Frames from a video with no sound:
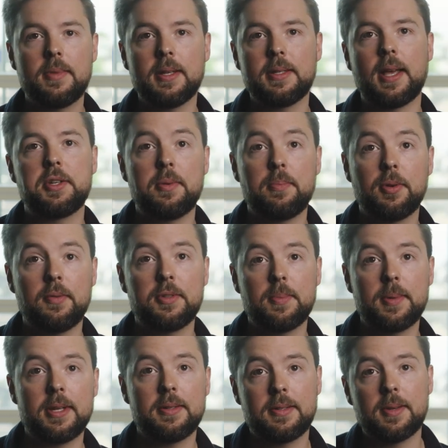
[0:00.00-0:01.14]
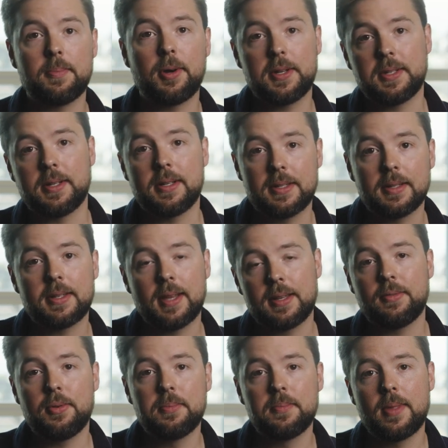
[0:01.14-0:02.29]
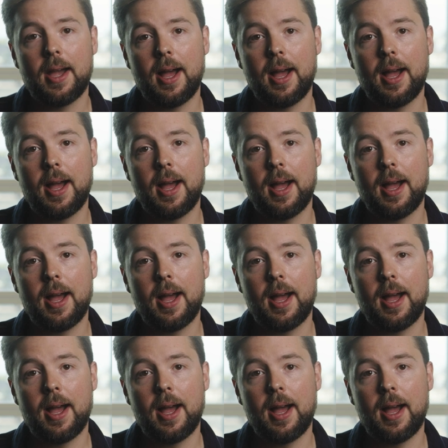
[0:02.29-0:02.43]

This actually proved to be surprisingly successful.